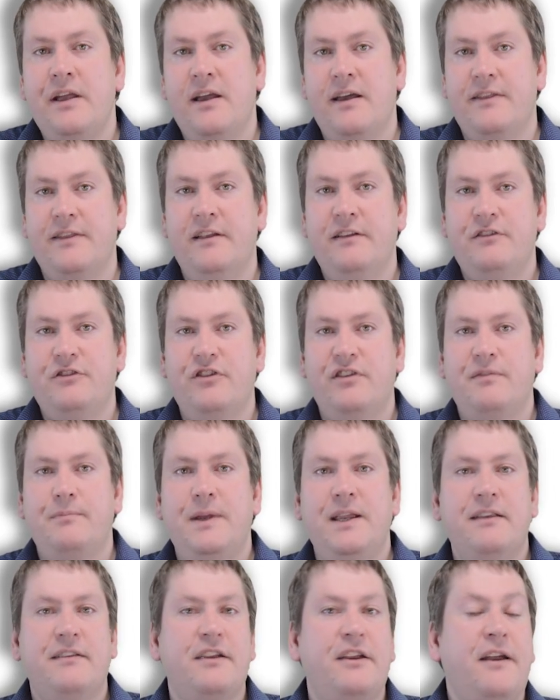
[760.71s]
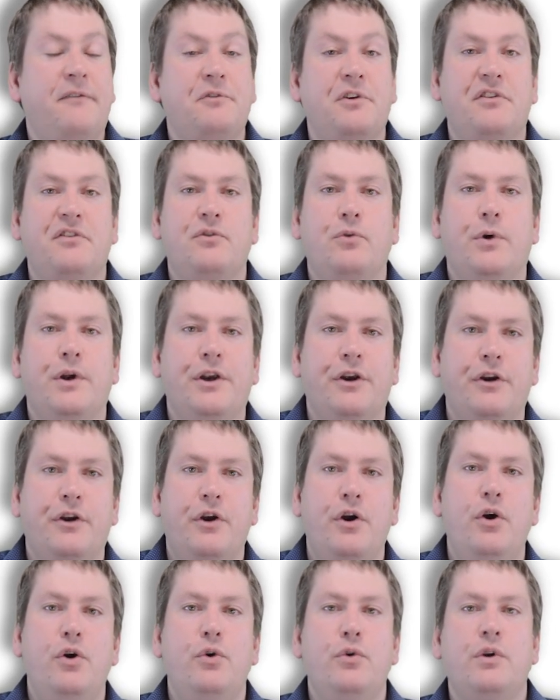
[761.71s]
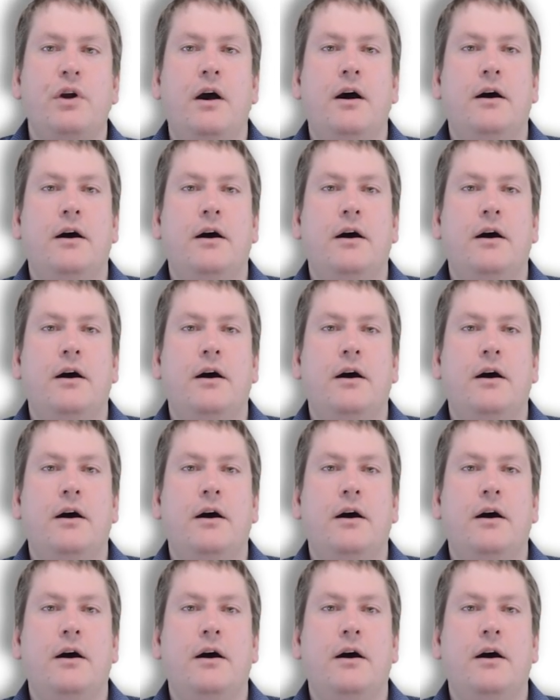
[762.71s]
And this just means that you have to store your code